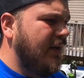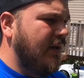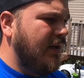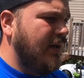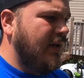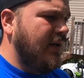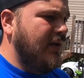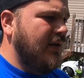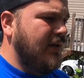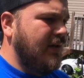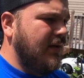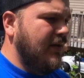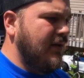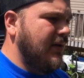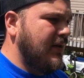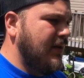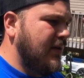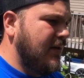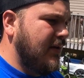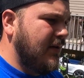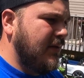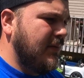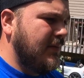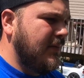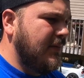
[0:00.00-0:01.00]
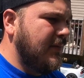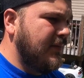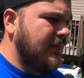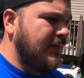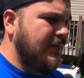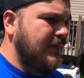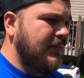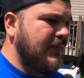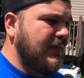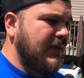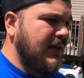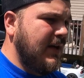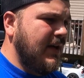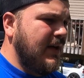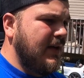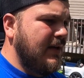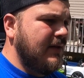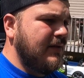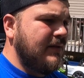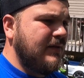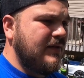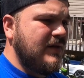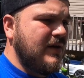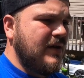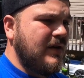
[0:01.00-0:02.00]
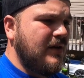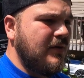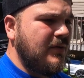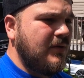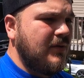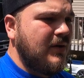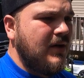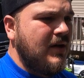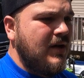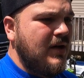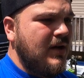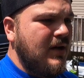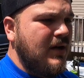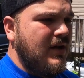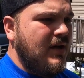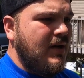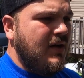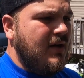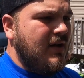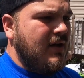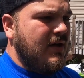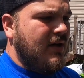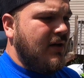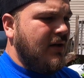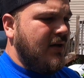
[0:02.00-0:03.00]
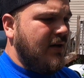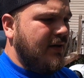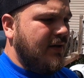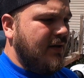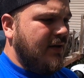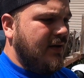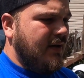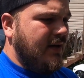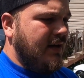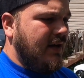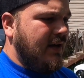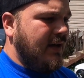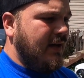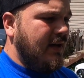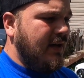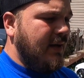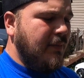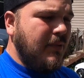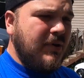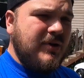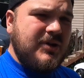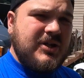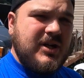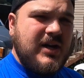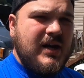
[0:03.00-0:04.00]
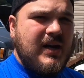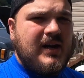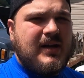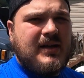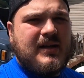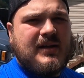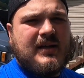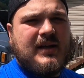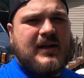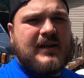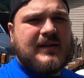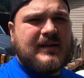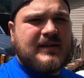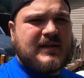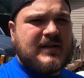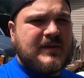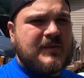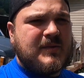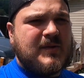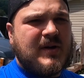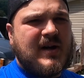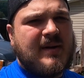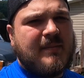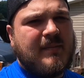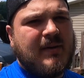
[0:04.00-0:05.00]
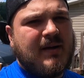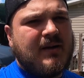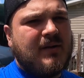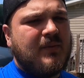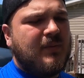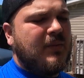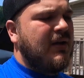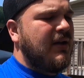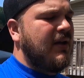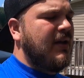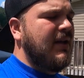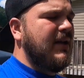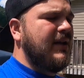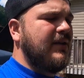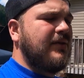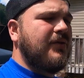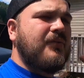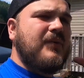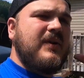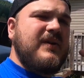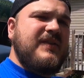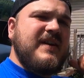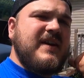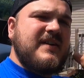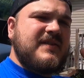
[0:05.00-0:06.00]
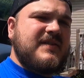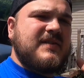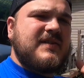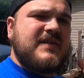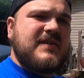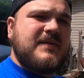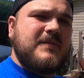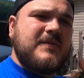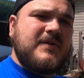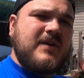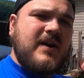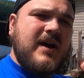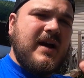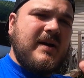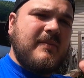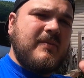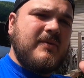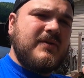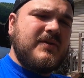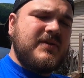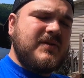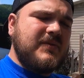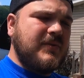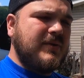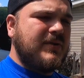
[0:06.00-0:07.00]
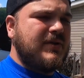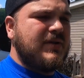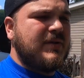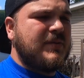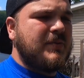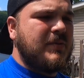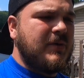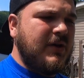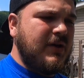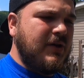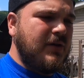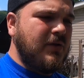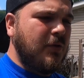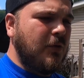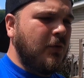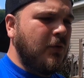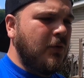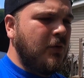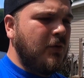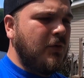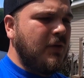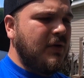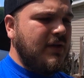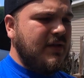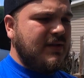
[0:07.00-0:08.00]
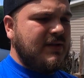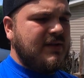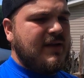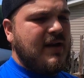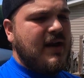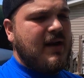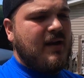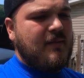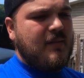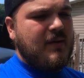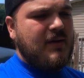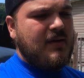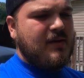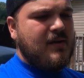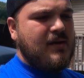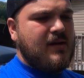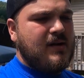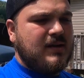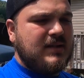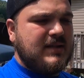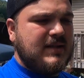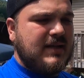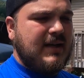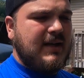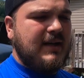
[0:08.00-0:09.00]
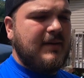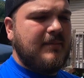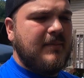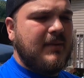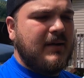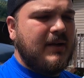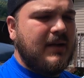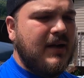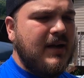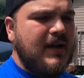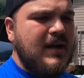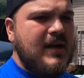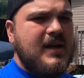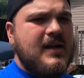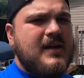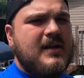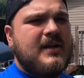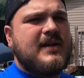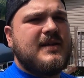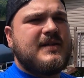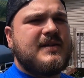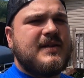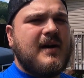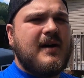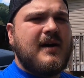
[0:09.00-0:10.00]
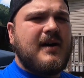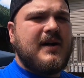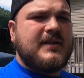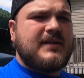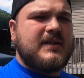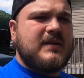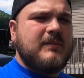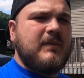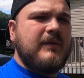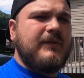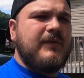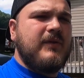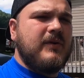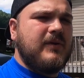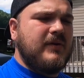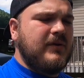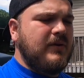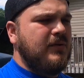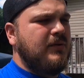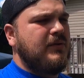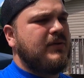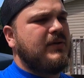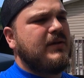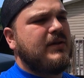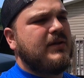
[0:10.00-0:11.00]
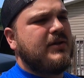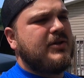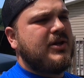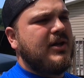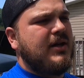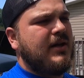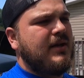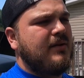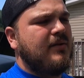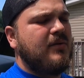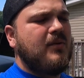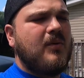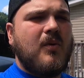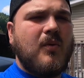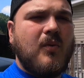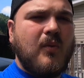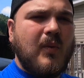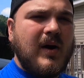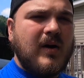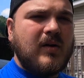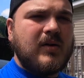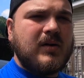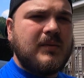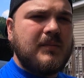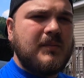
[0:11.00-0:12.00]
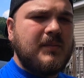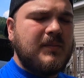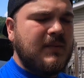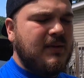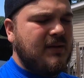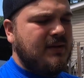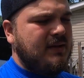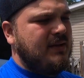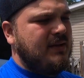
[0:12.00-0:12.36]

And yeah, so I appreciate it. Hit that subscribe button. We hit 3,000 subscribers, which is pretty cool. It's taken me a long time, but it's awesome. If you're new to the channel, welcome,